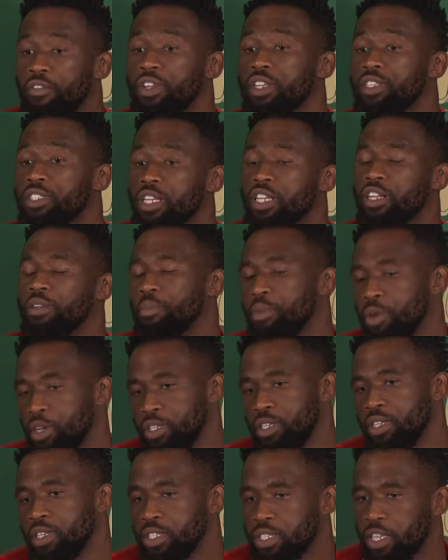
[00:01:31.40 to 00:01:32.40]
every single
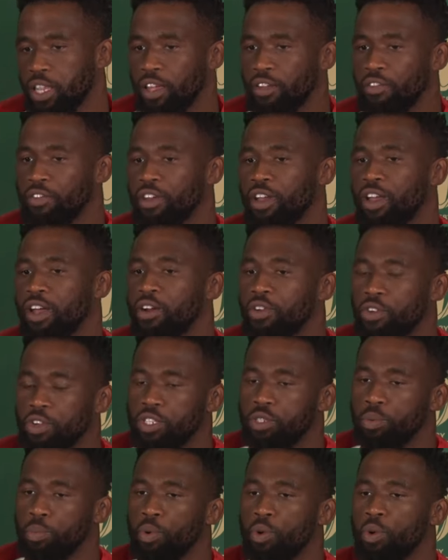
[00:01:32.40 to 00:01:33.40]
person in South Africa,
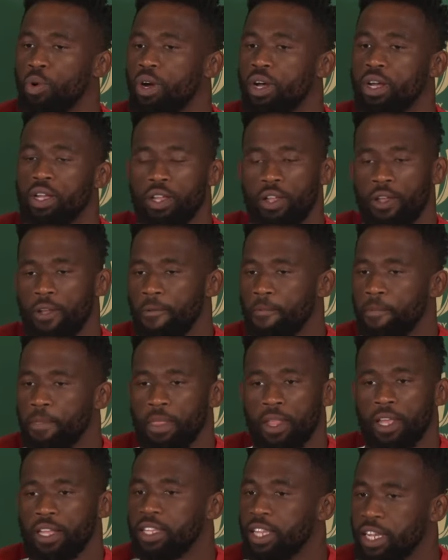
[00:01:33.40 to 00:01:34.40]
rich, poor,
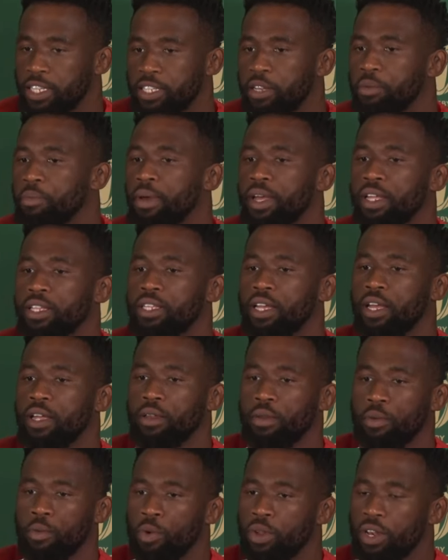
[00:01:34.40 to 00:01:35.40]
it doesn't
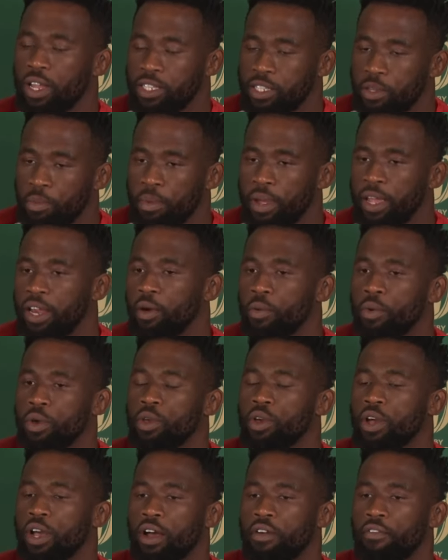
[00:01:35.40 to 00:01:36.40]
matter, and it doesn't matter
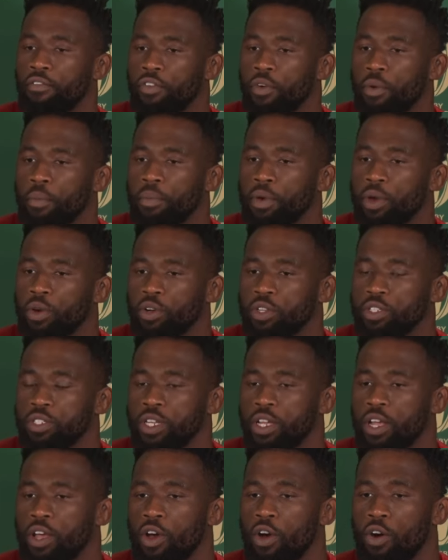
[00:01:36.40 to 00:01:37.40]
where you come from
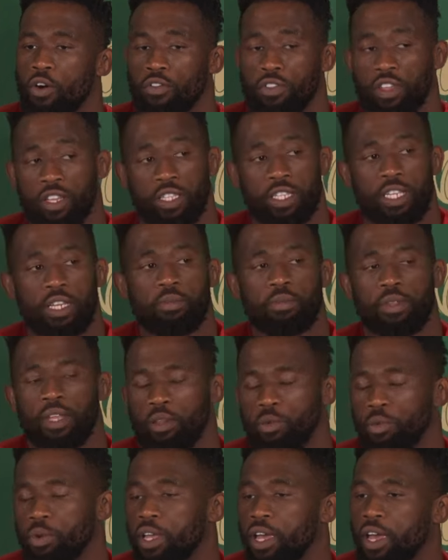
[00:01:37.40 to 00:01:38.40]
because of the
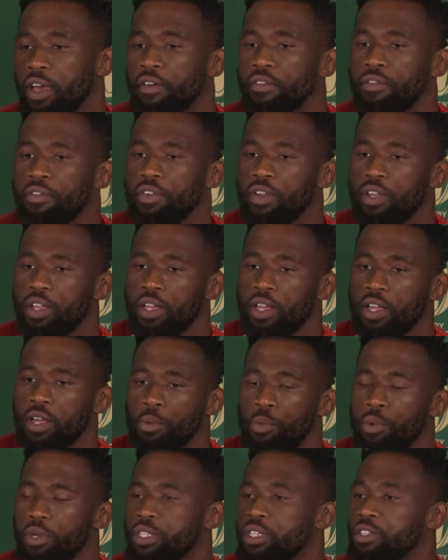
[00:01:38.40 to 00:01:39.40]
team that we have,
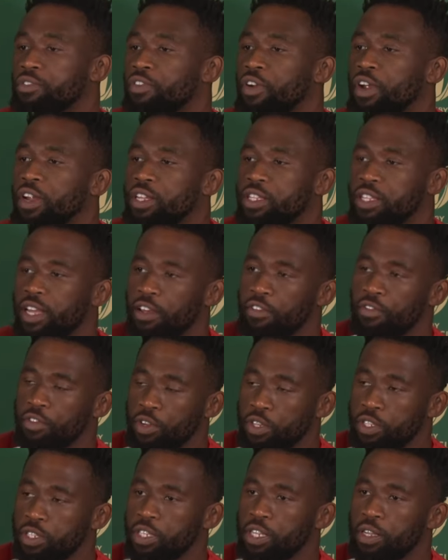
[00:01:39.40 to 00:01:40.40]
which is very
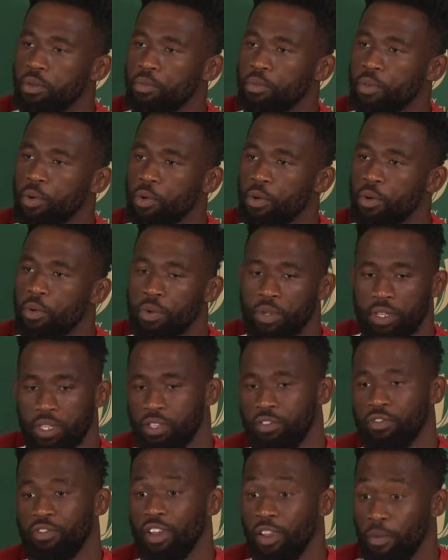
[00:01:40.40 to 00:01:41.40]
diverse team,
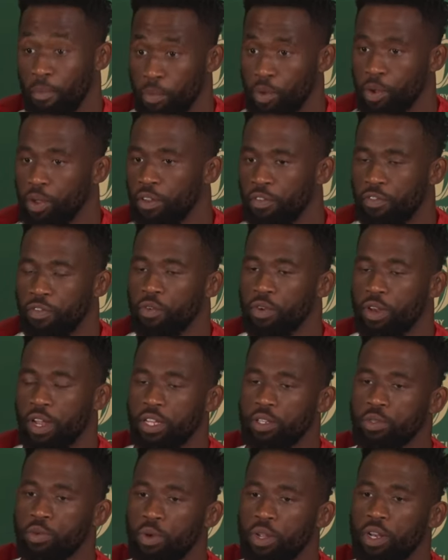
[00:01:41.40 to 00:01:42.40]
which is very
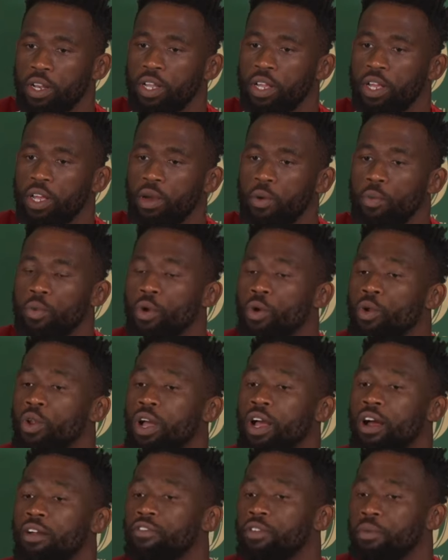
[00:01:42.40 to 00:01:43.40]
beautiful as well. We
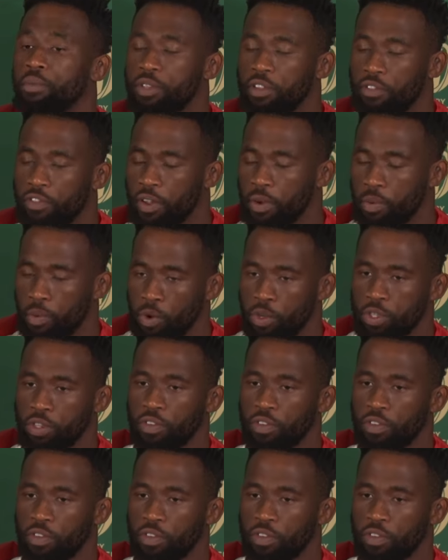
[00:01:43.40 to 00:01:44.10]
all come from different